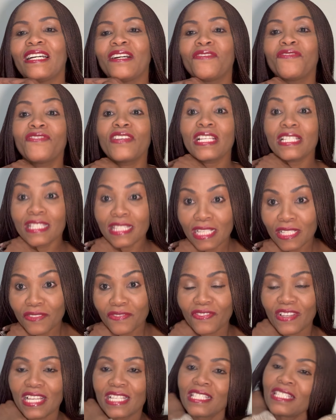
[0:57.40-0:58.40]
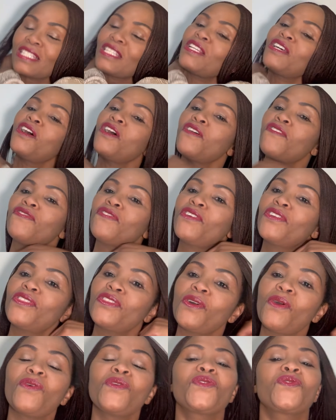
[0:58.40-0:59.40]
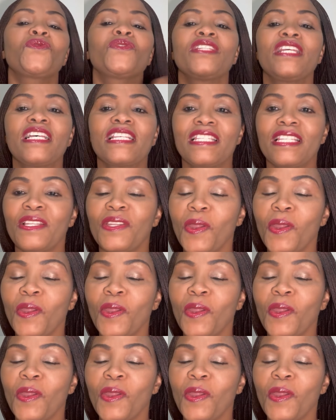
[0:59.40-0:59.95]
first things first, for those who doesn't